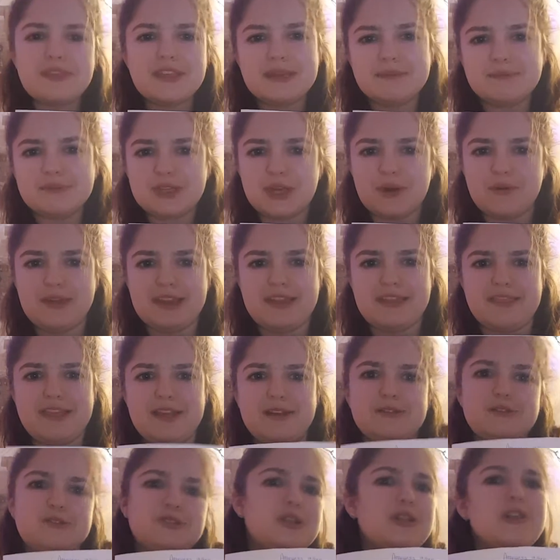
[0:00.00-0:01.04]
themes going in
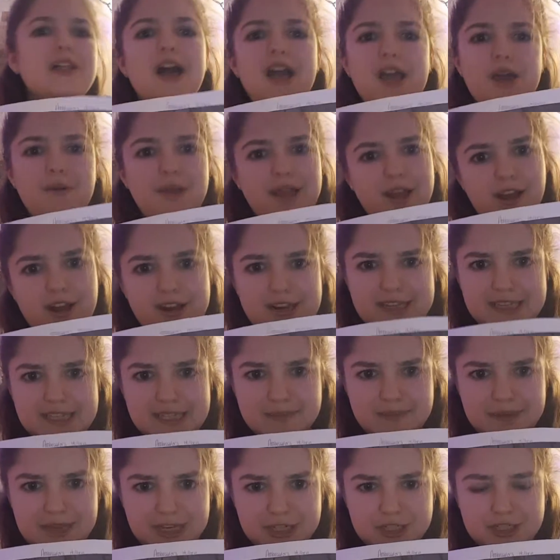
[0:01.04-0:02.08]
there. There's a lot going on in this
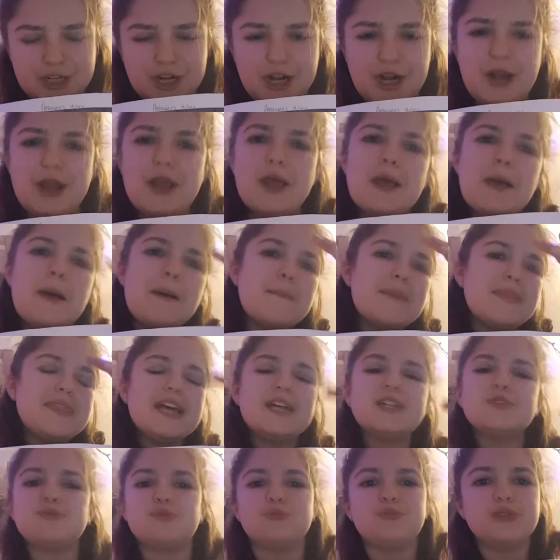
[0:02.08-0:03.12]
picture, but
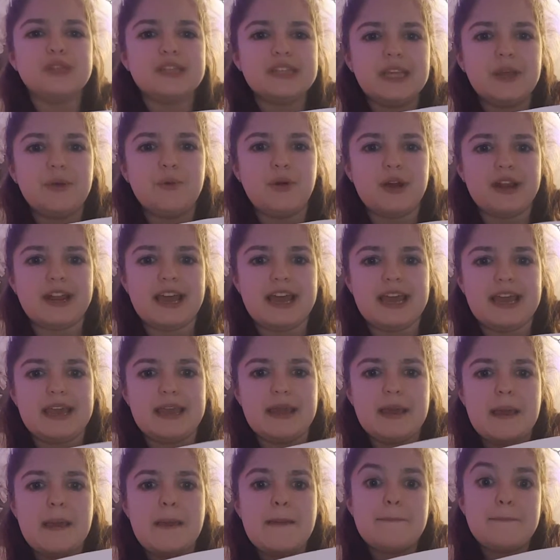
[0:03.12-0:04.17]
that's really what
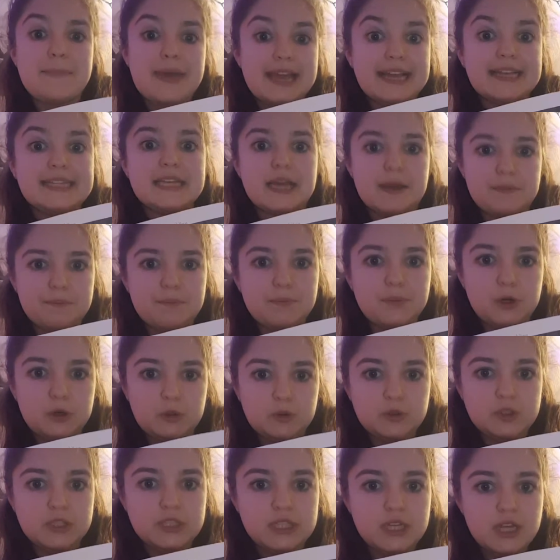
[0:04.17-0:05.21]
I picked up
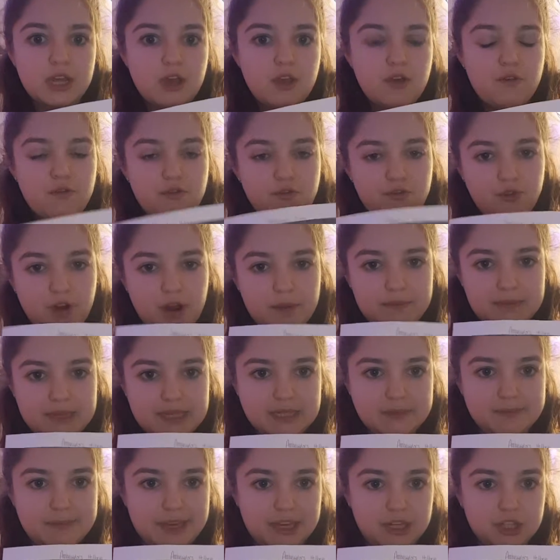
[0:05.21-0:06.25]
most from
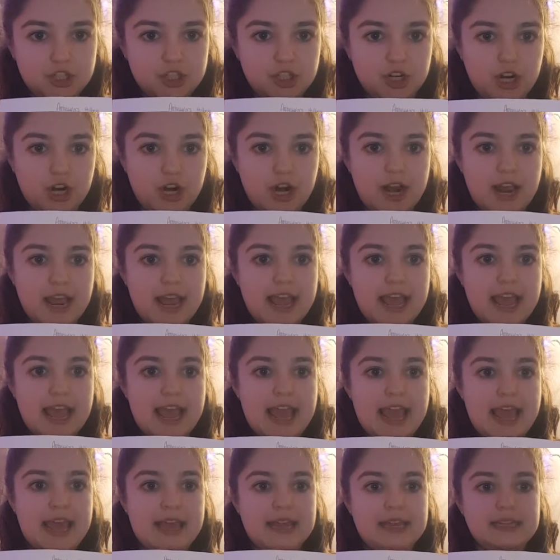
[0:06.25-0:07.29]
this picture.
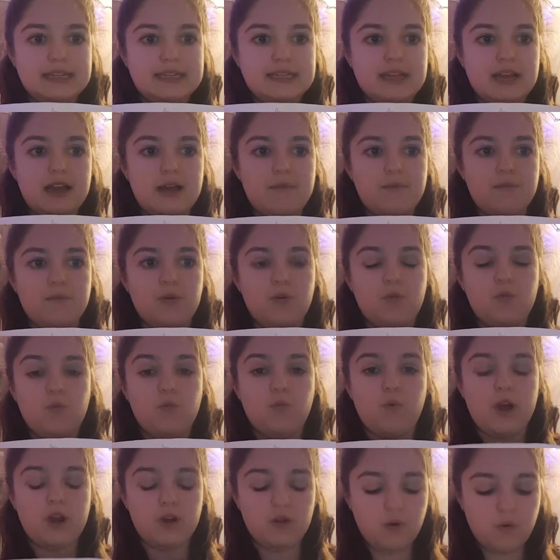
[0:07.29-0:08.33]
And
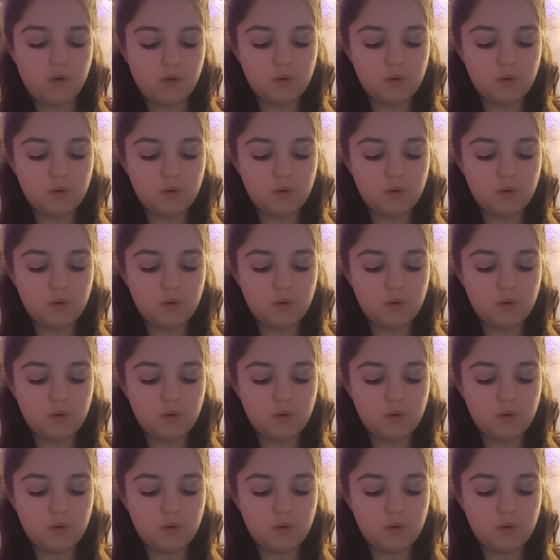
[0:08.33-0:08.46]
what